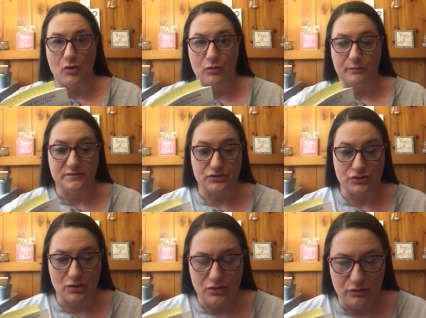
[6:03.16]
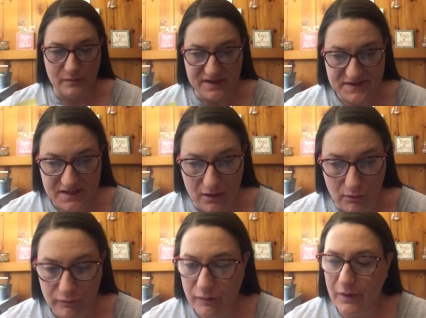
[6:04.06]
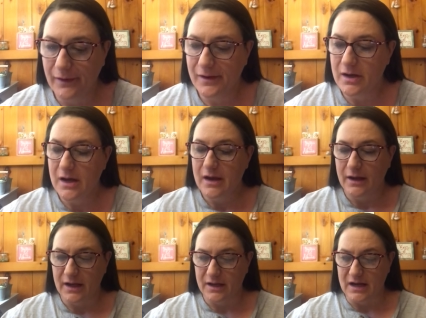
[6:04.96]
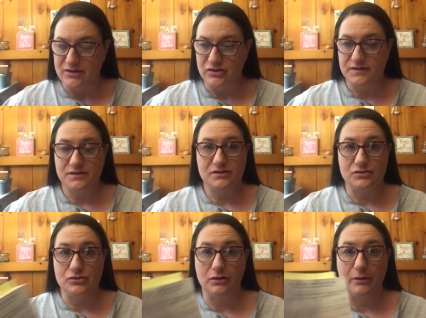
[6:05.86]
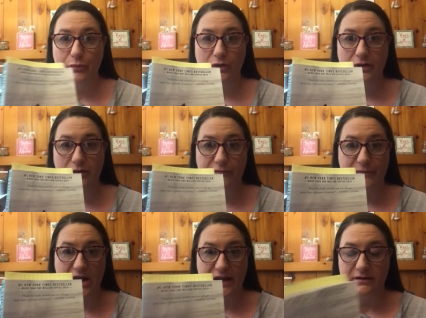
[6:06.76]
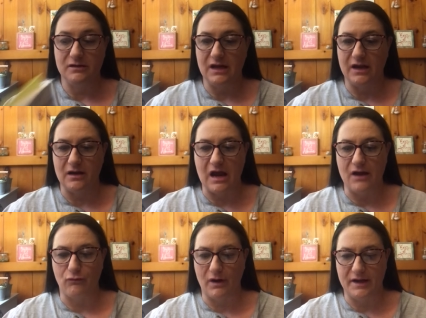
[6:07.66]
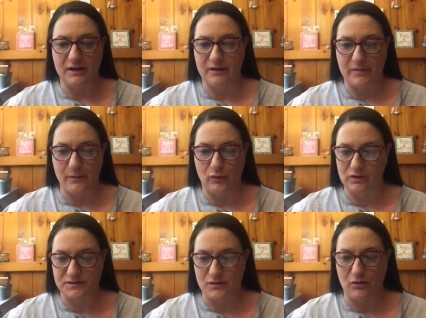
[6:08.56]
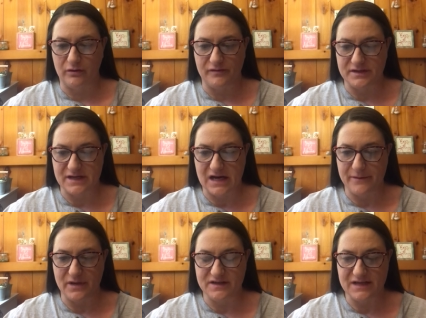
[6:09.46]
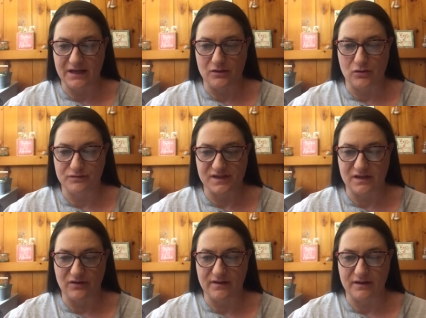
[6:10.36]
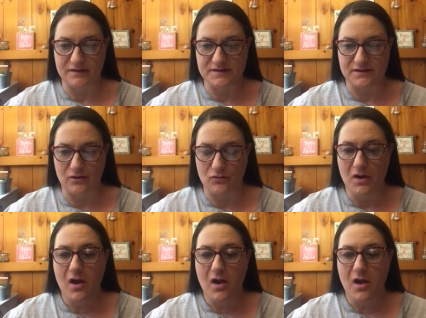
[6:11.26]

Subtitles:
poem to show you myself, and I just took a book of mine, and I write in my books all of the time. I take notes and everything, so